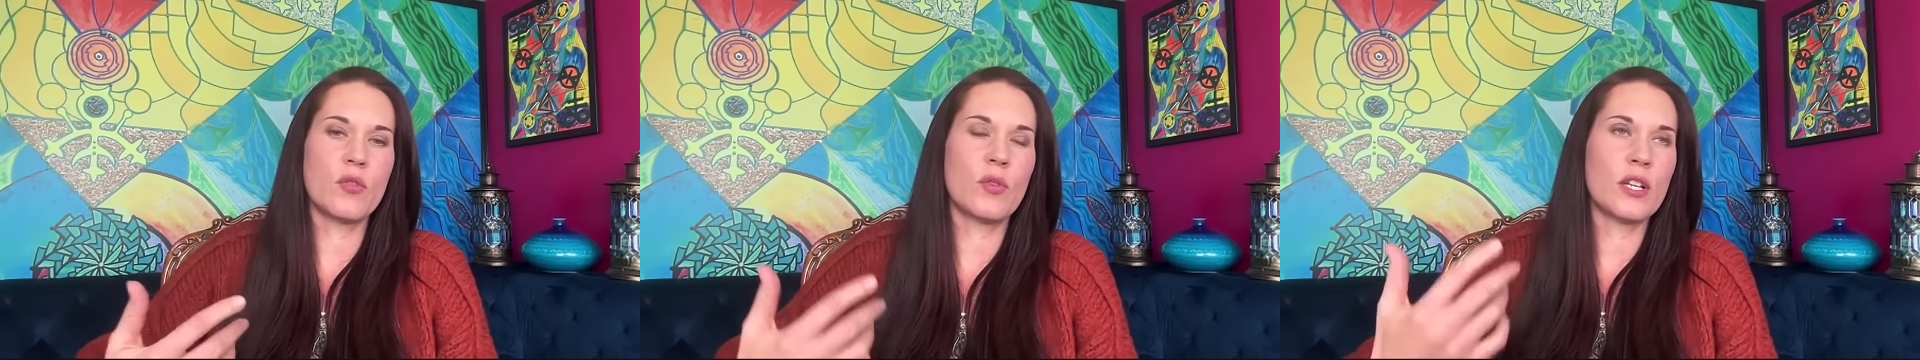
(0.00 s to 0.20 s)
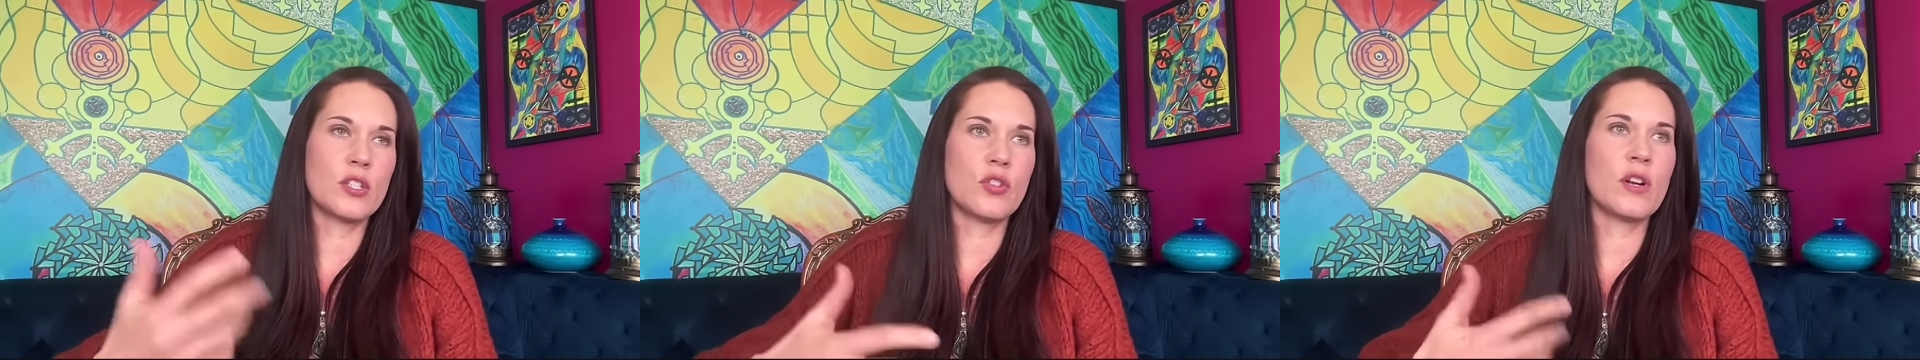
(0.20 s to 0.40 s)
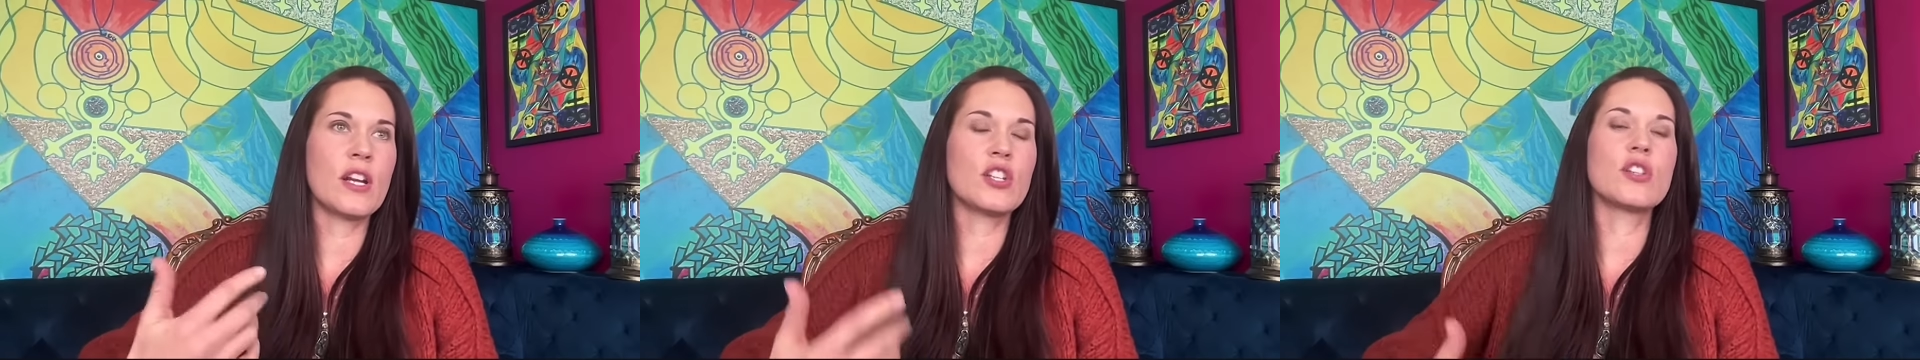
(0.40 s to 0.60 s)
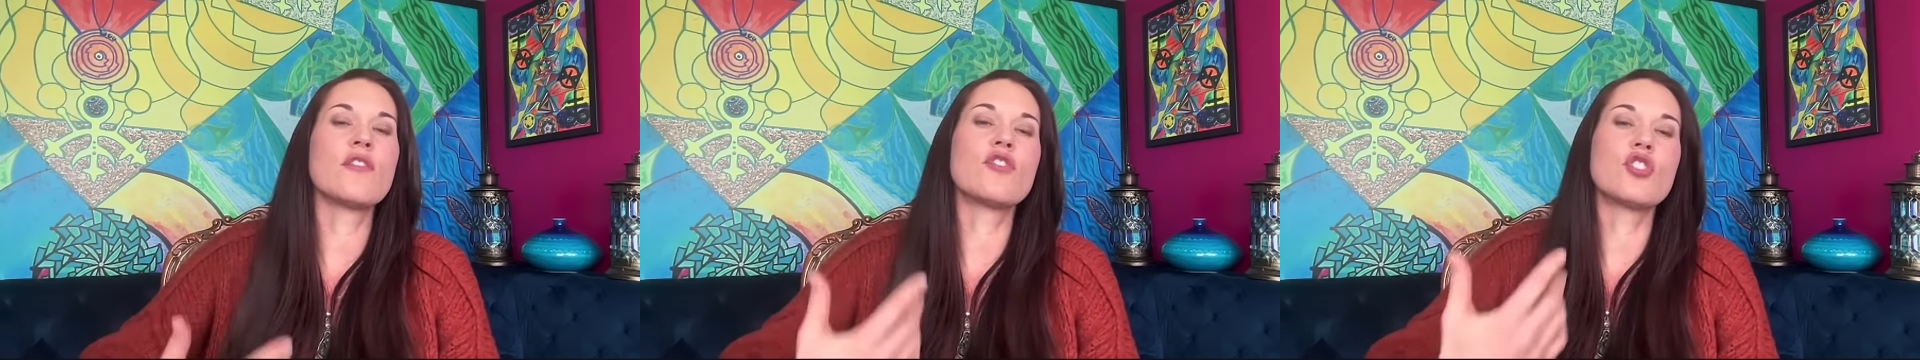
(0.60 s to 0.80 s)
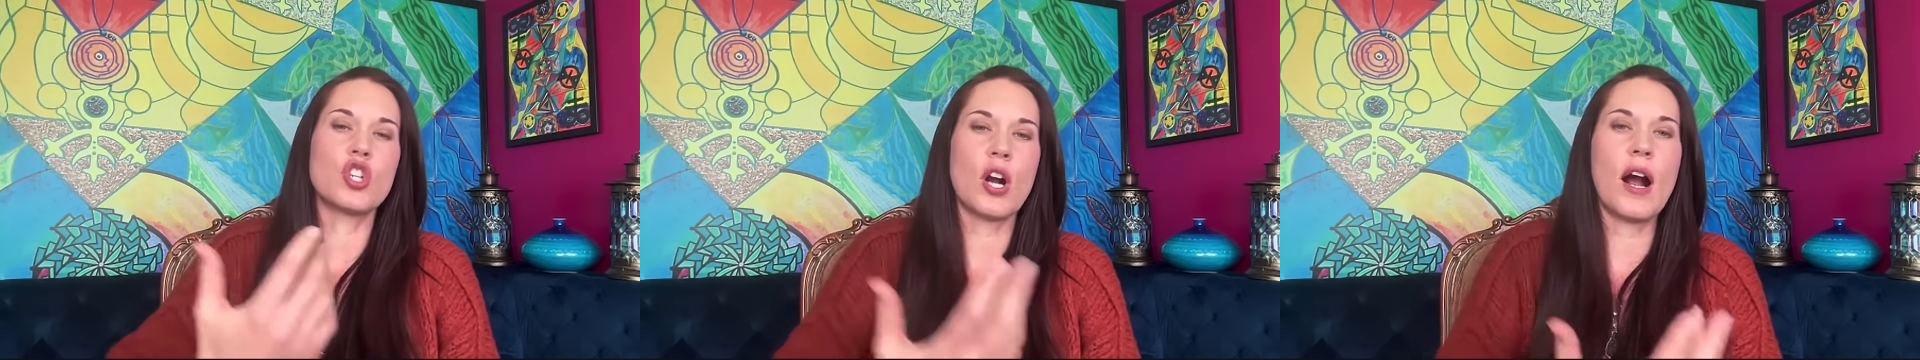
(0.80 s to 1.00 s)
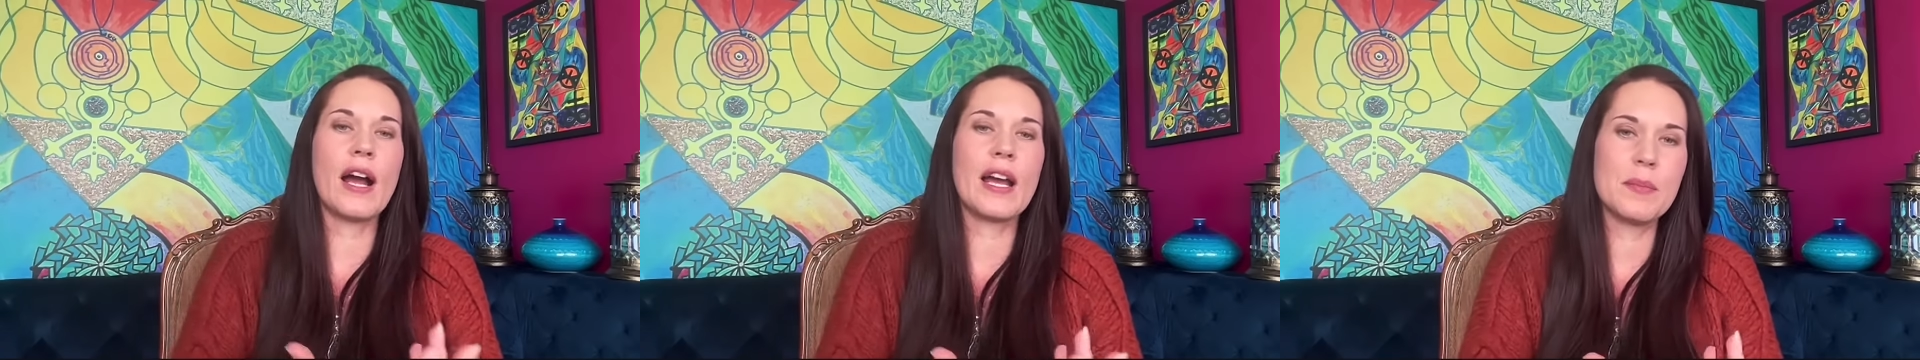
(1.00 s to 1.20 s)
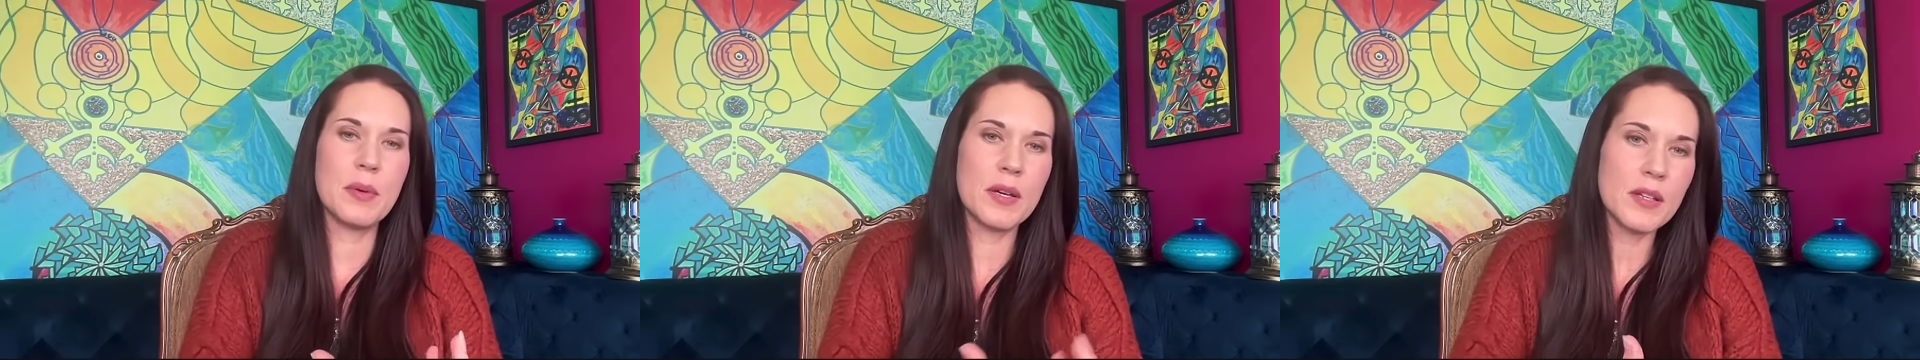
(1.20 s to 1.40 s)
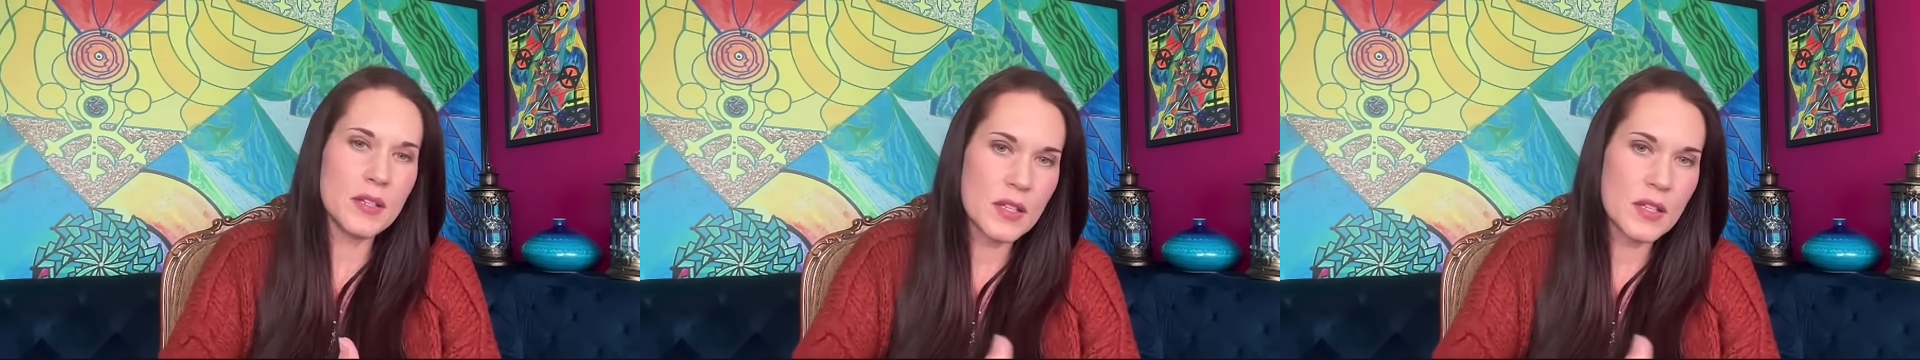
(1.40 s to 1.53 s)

restoration of tribe